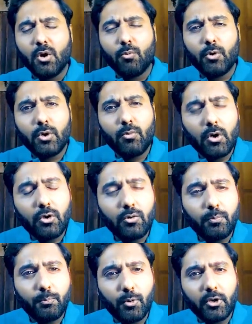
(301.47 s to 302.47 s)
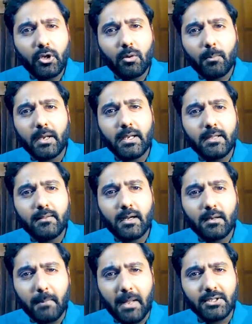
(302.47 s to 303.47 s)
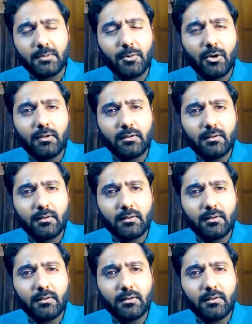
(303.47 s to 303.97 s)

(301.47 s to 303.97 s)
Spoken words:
would you want to put your money in that magic box?